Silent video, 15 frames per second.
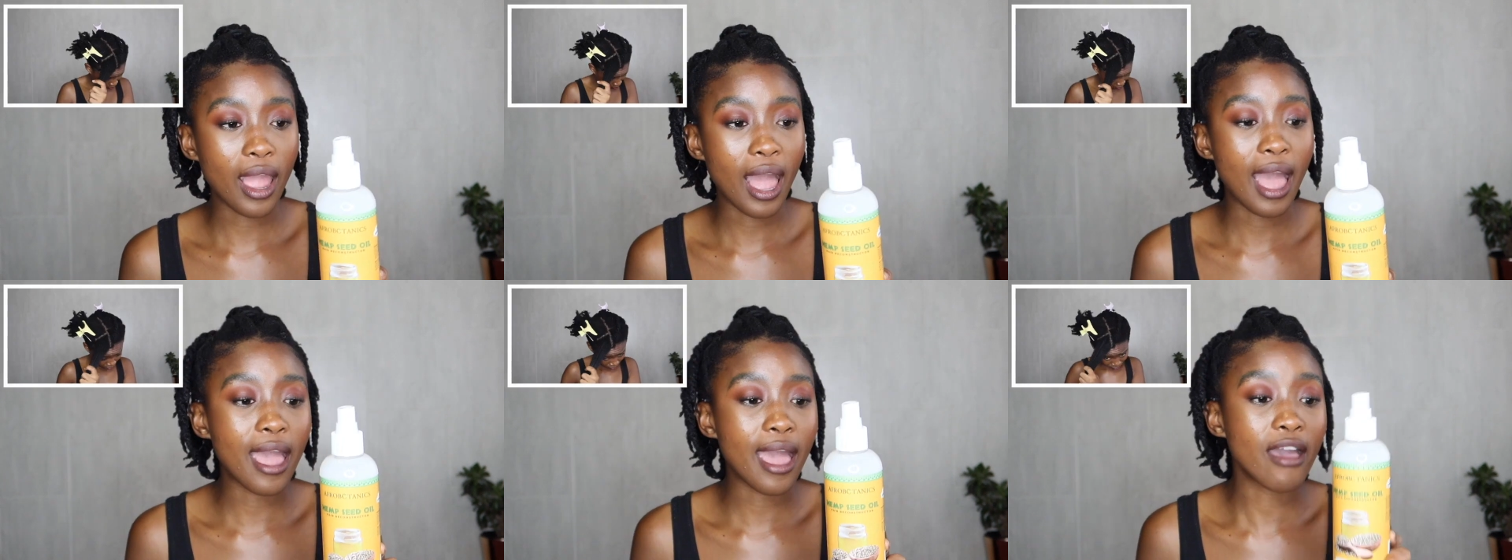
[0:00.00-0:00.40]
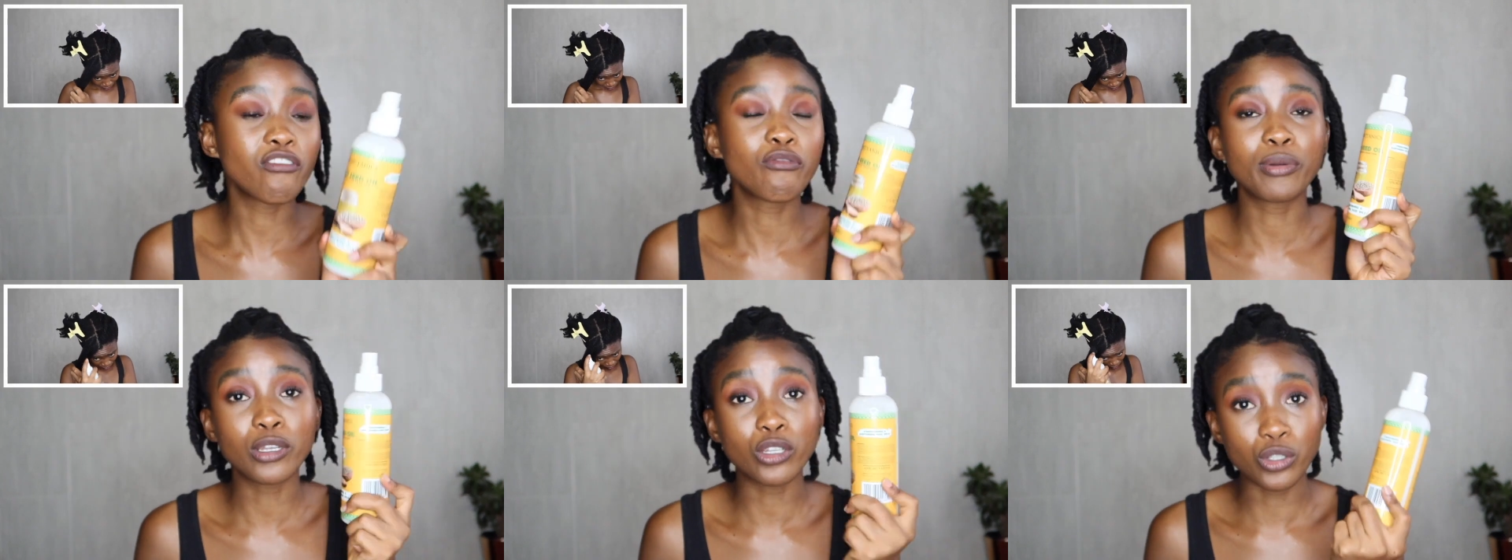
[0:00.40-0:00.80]
I have
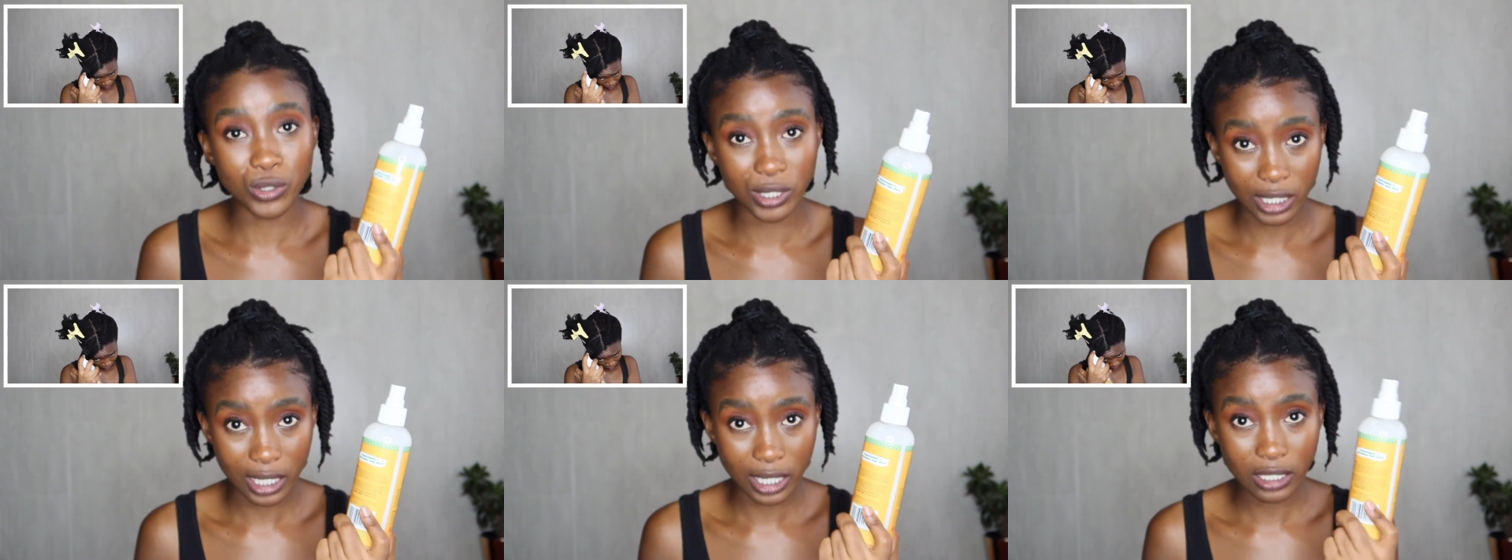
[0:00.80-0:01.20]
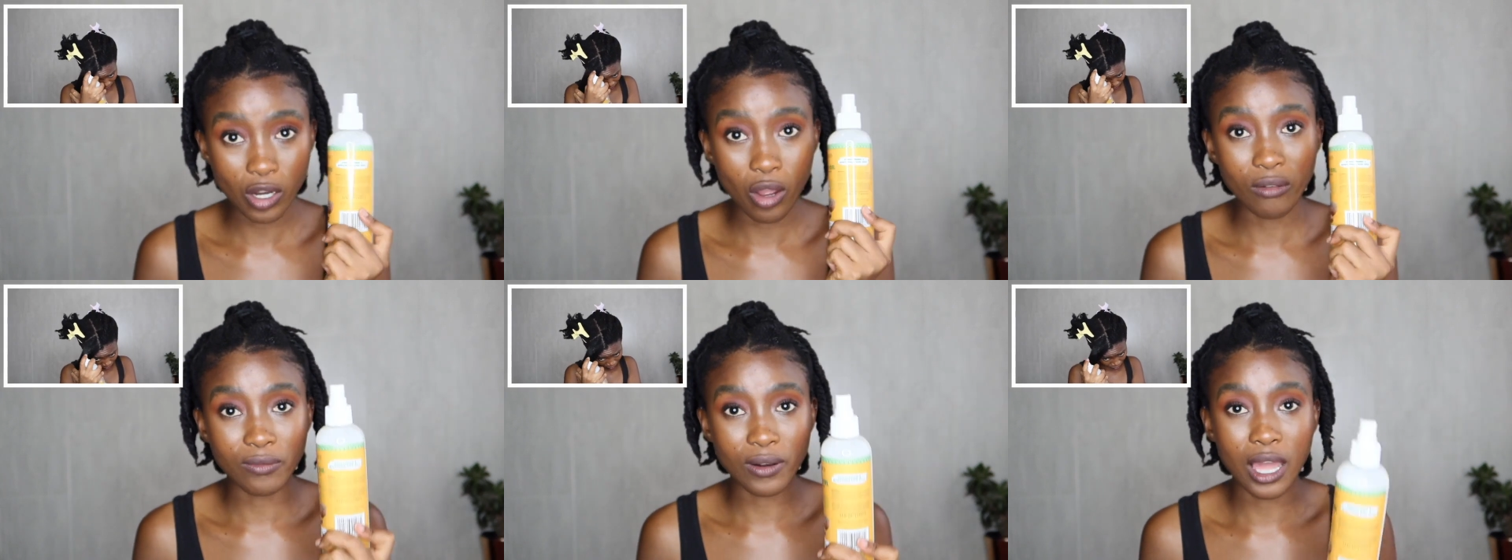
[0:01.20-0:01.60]
been using it
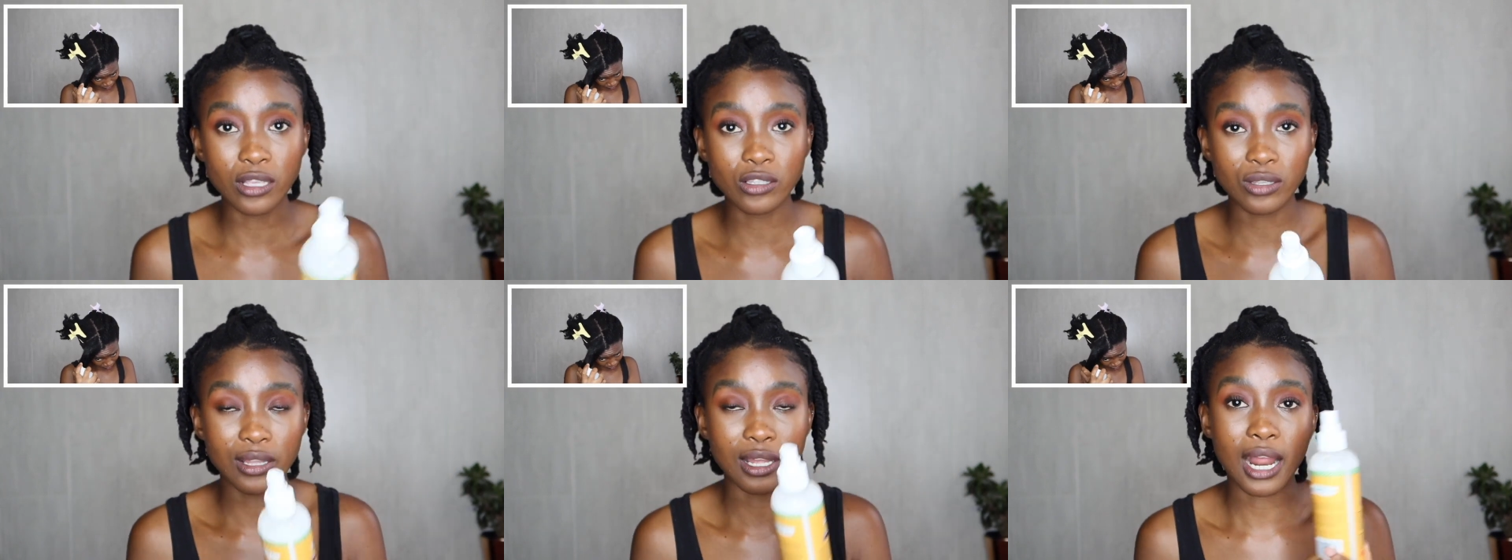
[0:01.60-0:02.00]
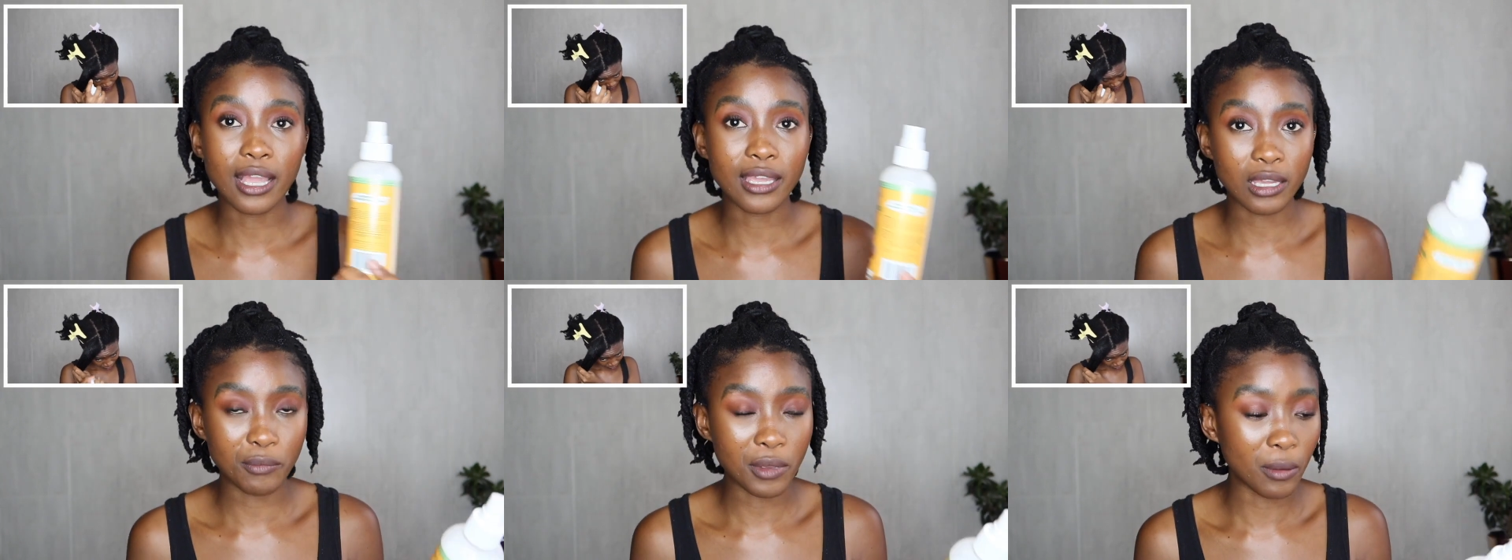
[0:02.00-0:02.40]
offline so that I
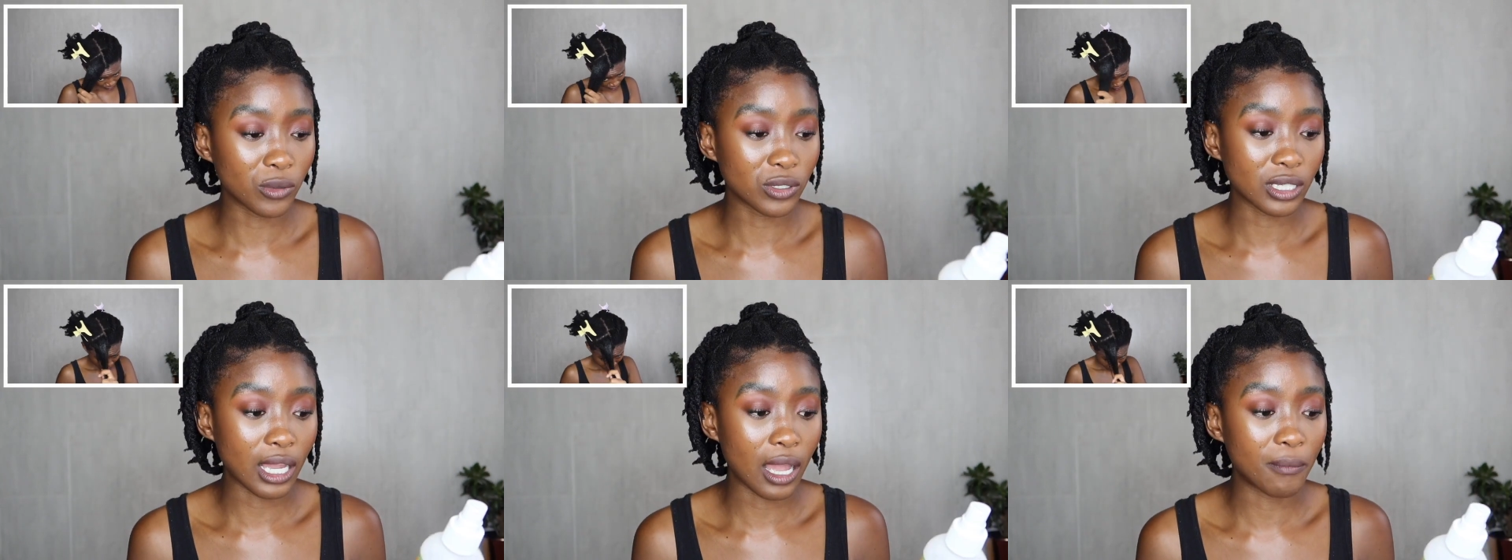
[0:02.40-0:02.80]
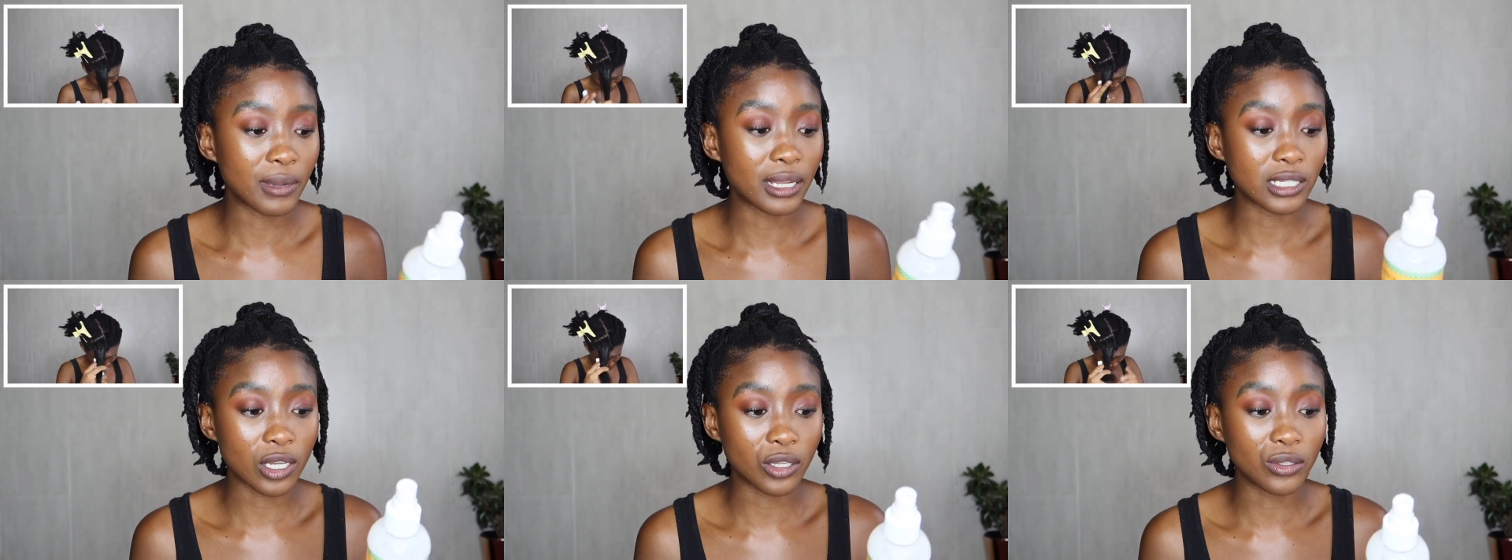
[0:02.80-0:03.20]
can be able to come
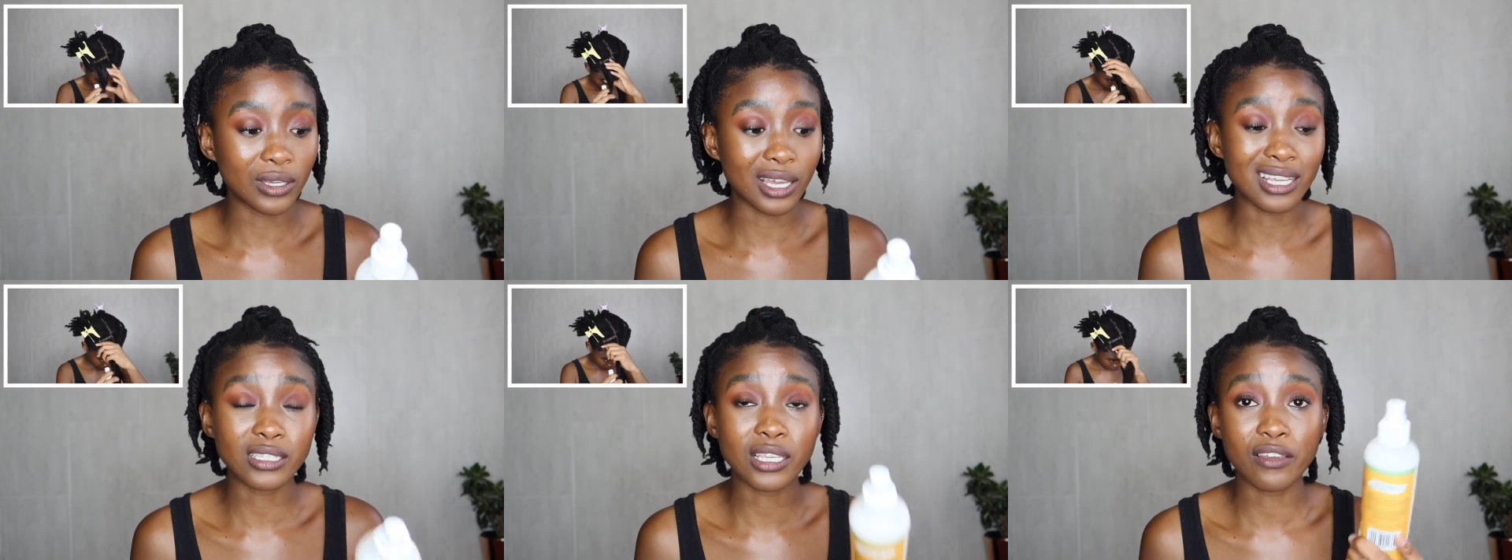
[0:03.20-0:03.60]
and tell you guys